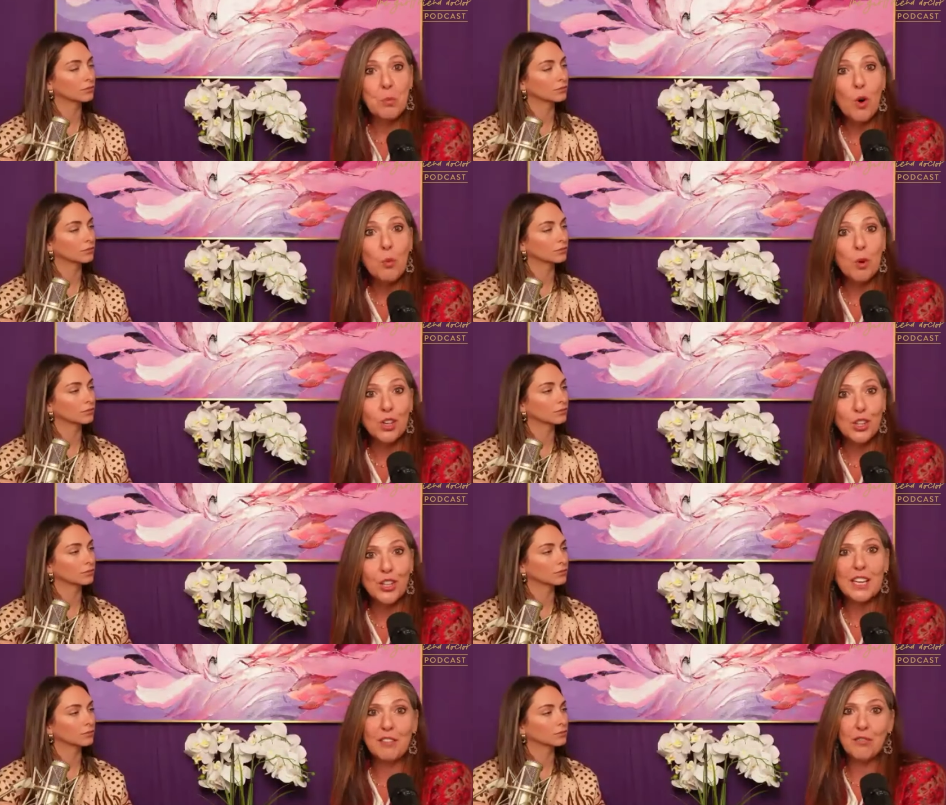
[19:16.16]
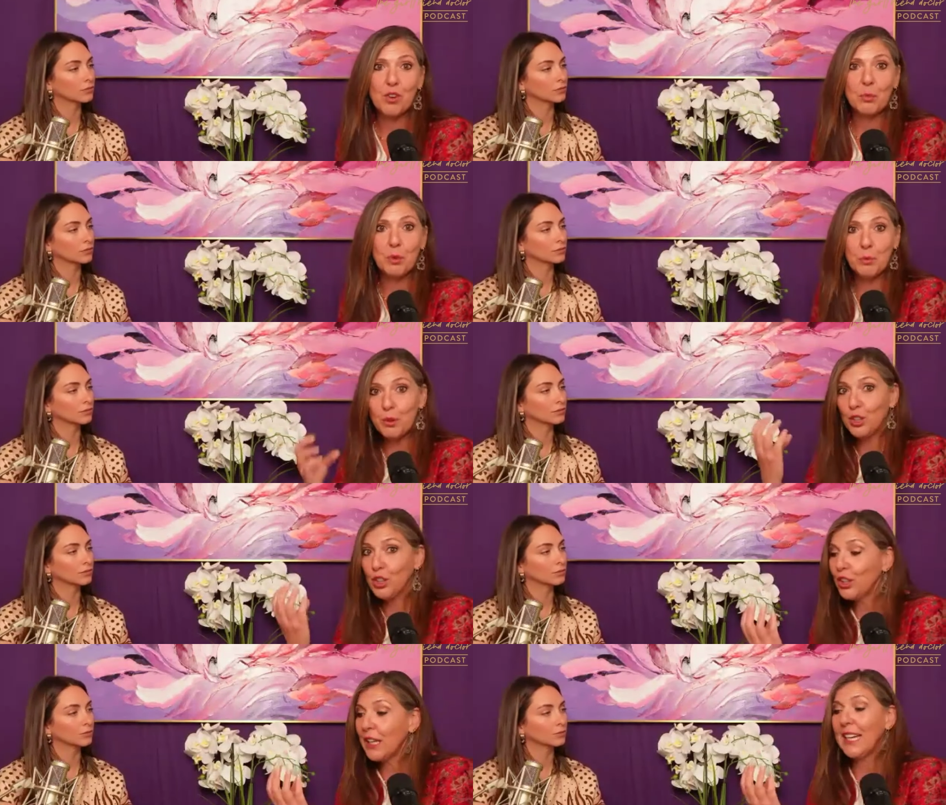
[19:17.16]
Speaker 1: what we're looking for when we're
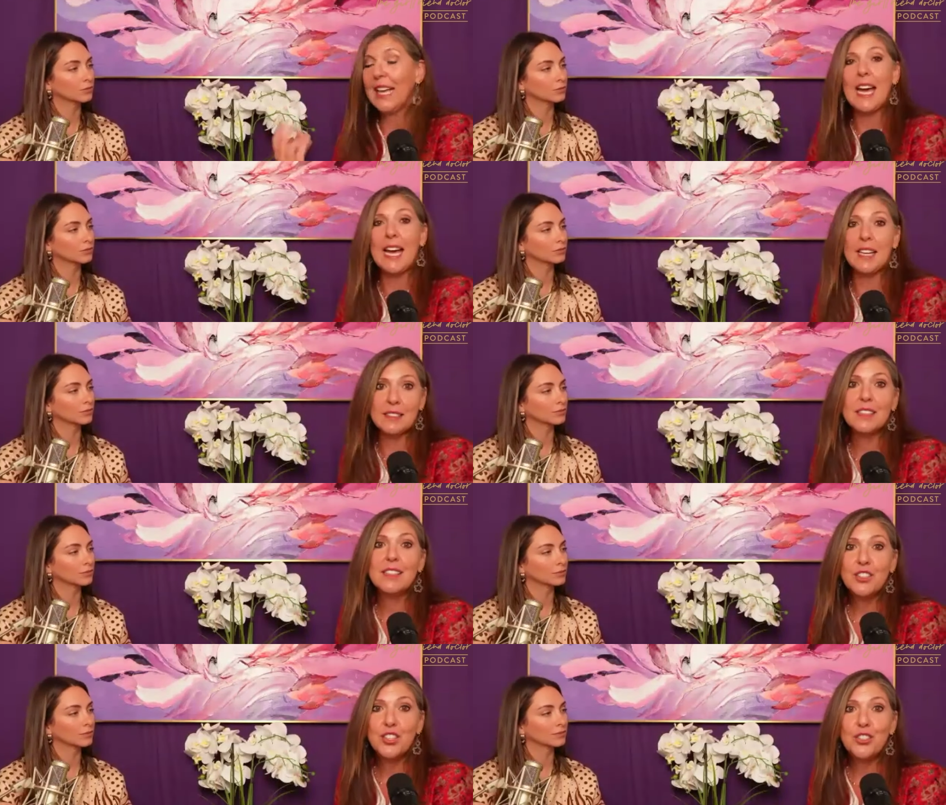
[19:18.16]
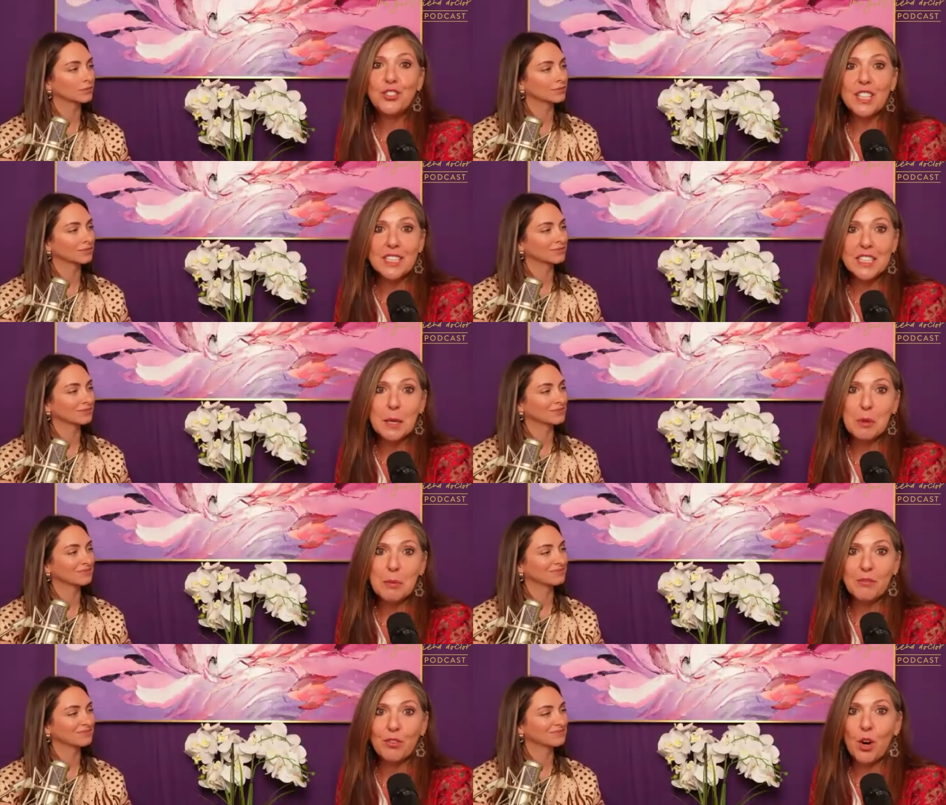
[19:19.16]
looking at choosing a
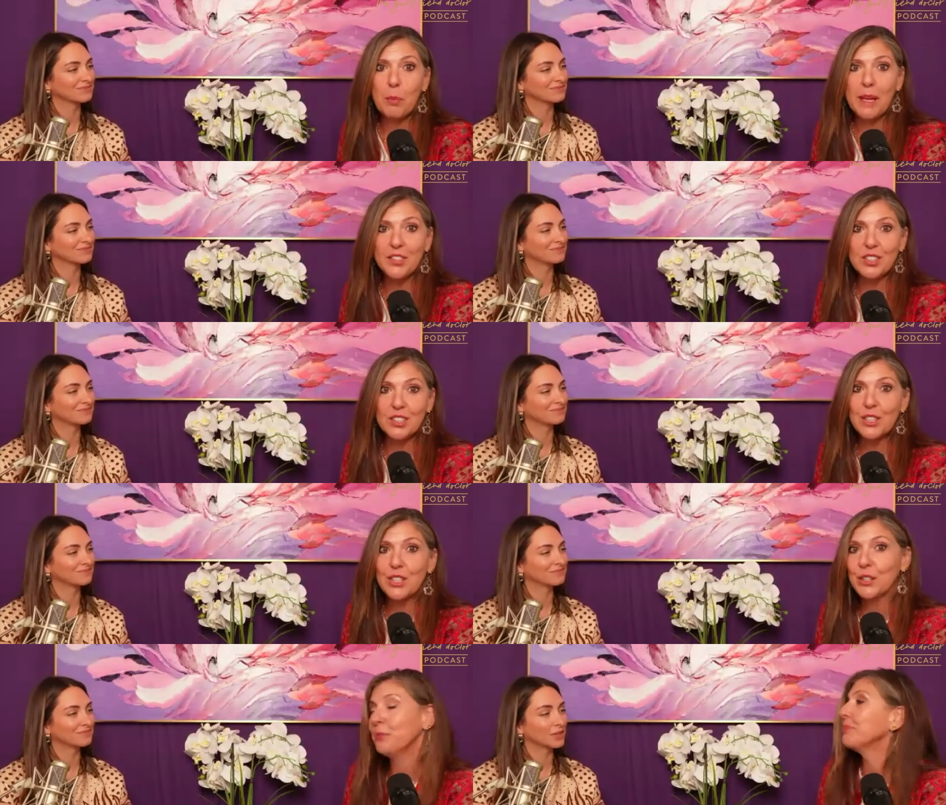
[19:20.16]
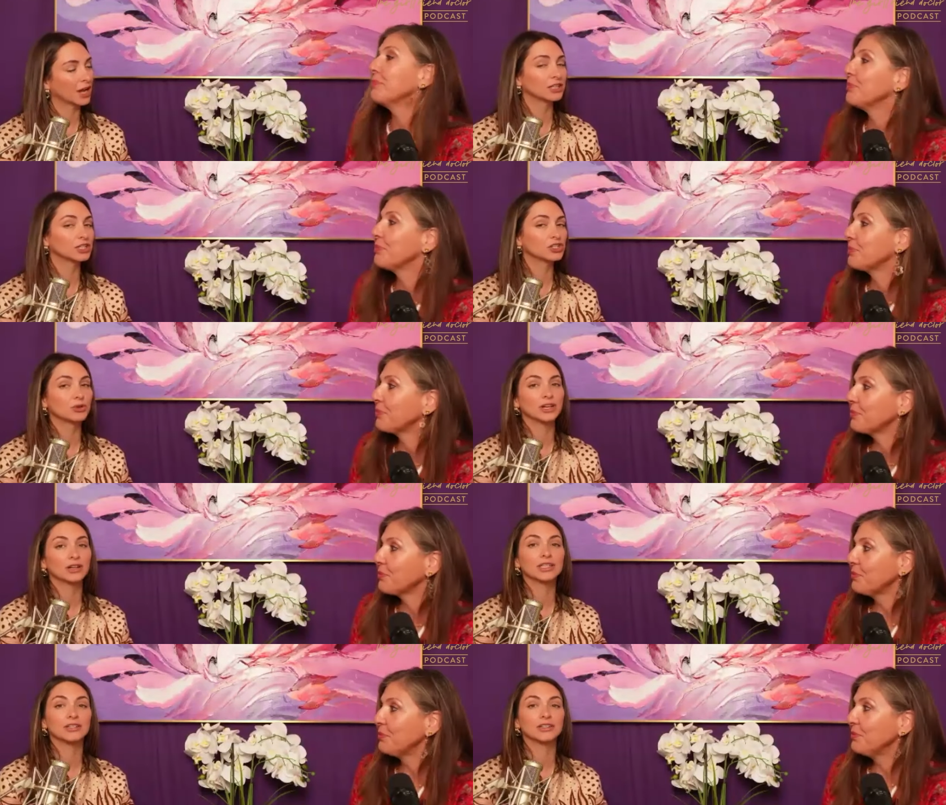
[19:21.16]
supplement for our patients too.
Speaker 2: I'll let you in
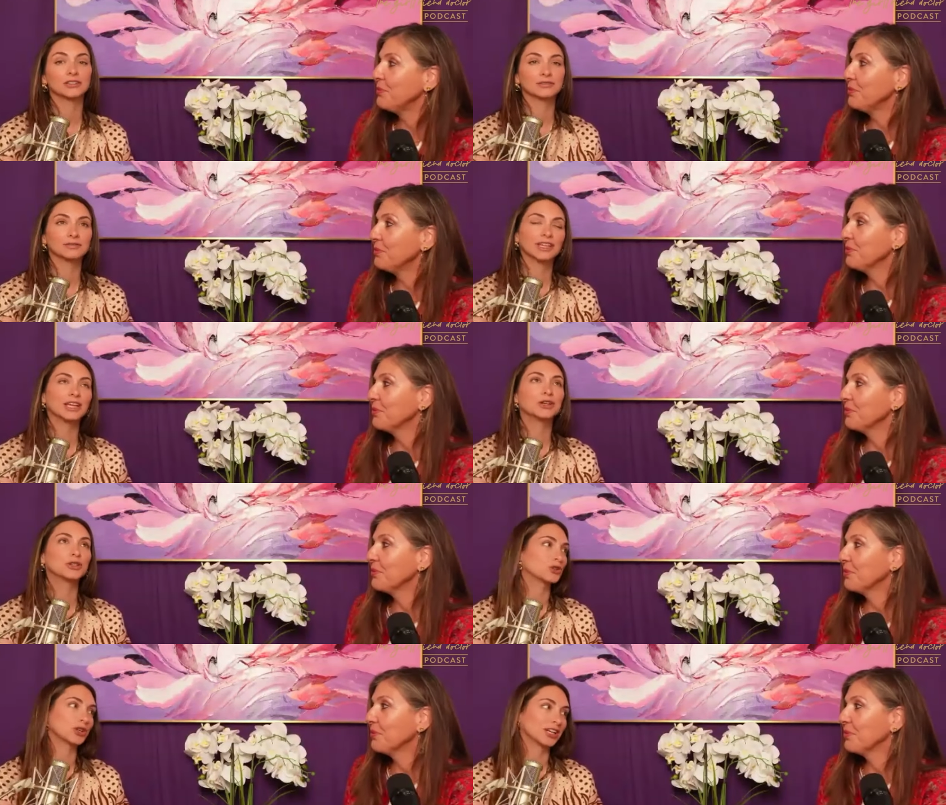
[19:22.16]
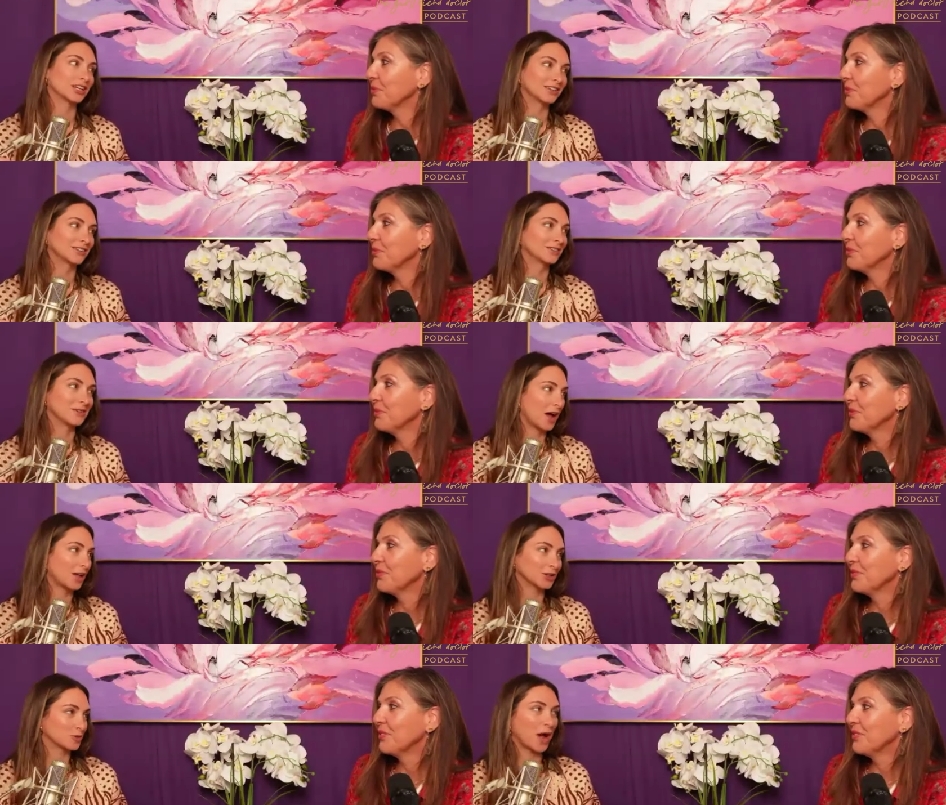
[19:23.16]
on a little industry
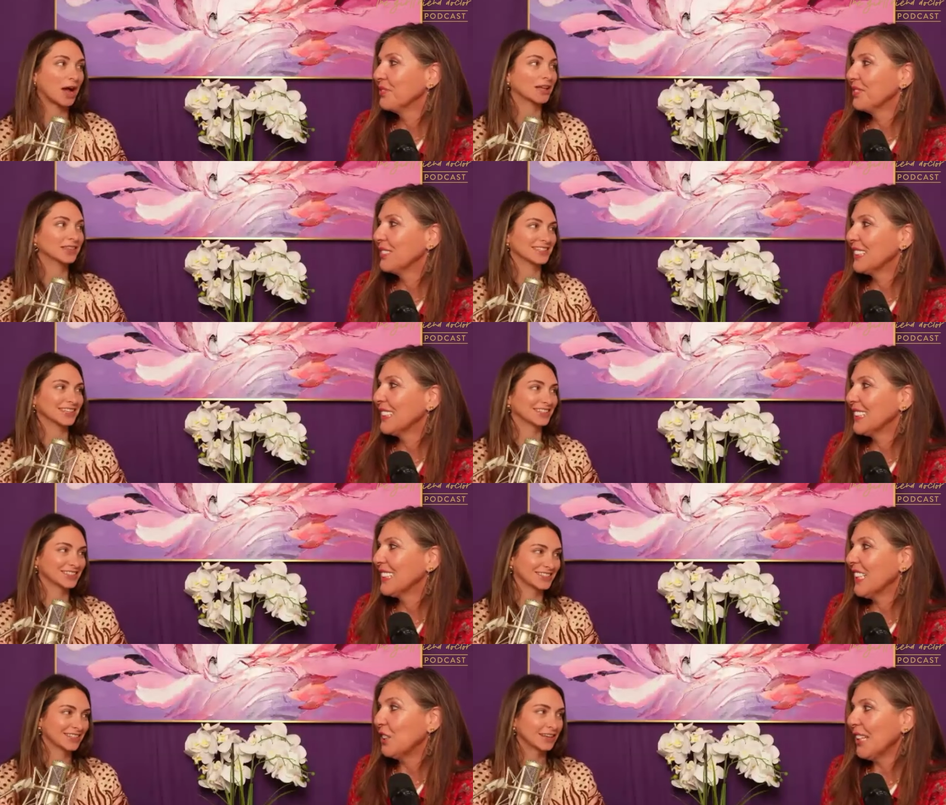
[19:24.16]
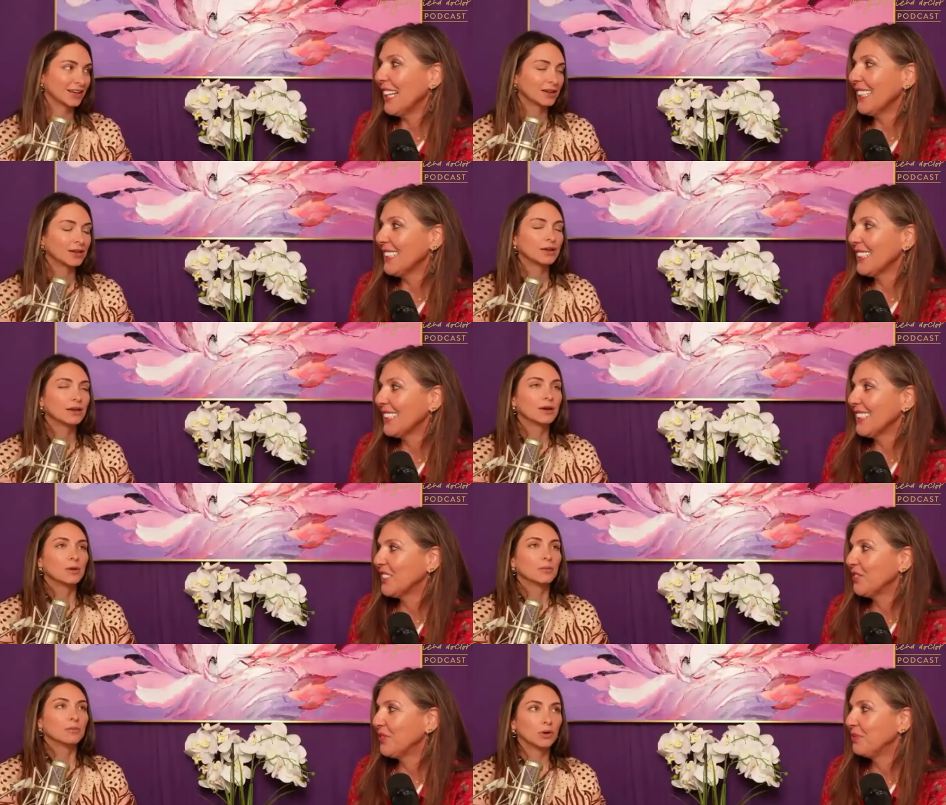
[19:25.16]
knowledge behind the scenes.
Speaker 1: Okay.
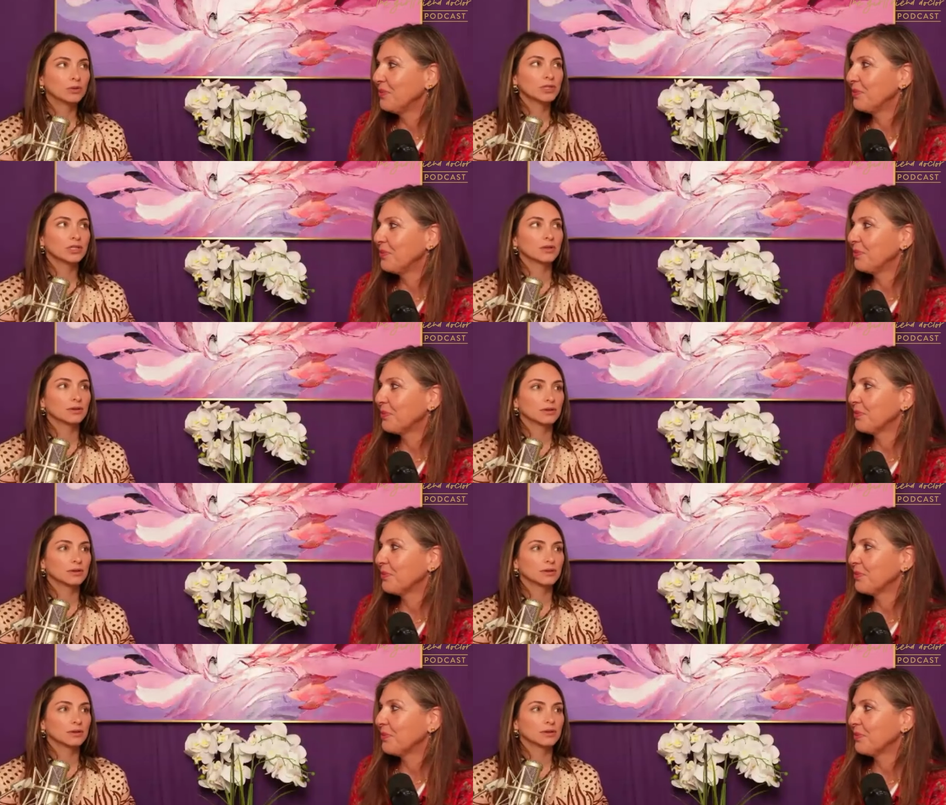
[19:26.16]
Speaker 2: Most